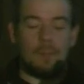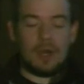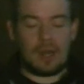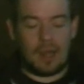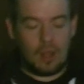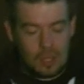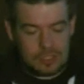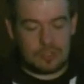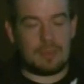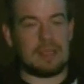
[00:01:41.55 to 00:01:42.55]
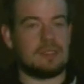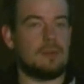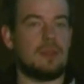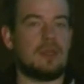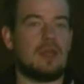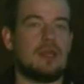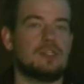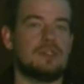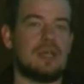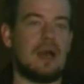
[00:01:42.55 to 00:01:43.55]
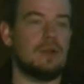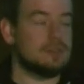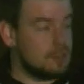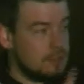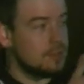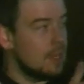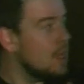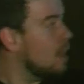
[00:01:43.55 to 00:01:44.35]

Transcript: But I'll also make some of the connections out to,